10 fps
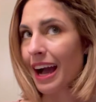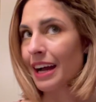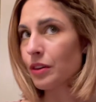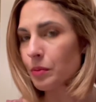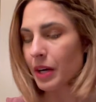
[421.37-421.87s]

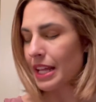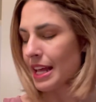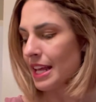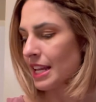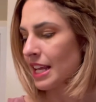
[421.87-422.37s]
I don't want
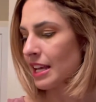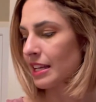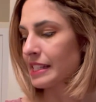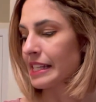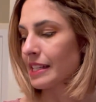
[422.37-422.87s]

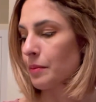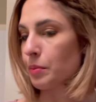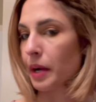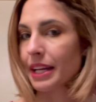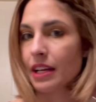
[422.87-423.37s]
any, since I'm
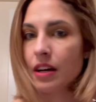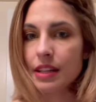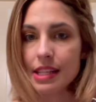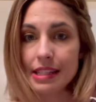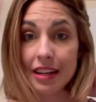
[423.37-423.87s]
braiding on
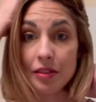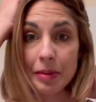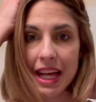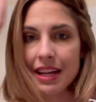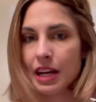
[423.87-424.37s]
this side of
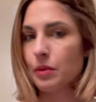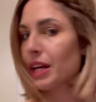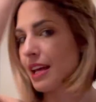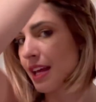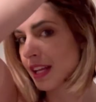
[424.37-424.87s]
my head, I don't
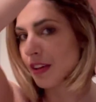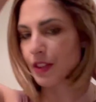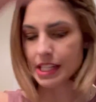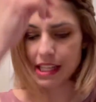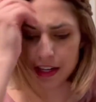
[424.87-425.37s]
want any of
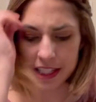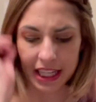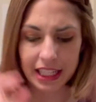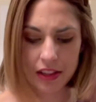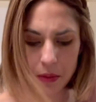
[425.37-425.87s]
this hair
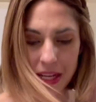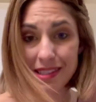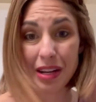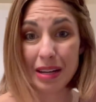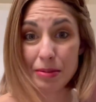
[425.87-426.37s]
getting in the way,
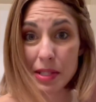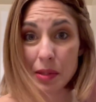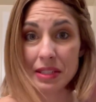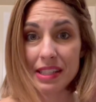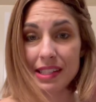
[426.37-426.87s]
so I'm just
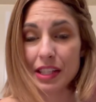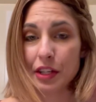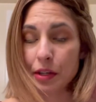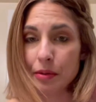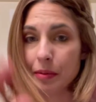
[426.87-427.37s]
going to
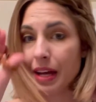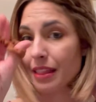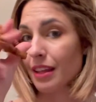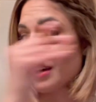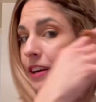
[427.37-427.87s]
secure it
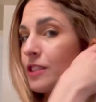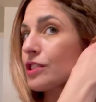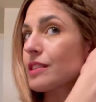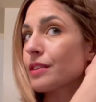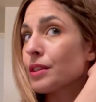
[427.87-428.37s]
with
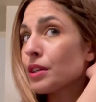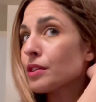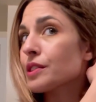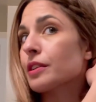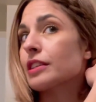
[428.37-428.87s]
just a
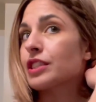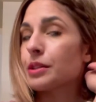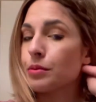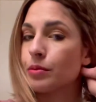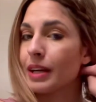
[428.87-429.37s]
little
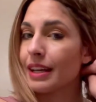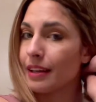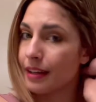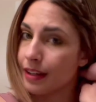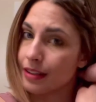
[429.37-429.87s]
scrunchie right
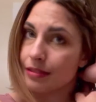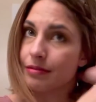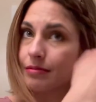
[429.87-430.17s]
here.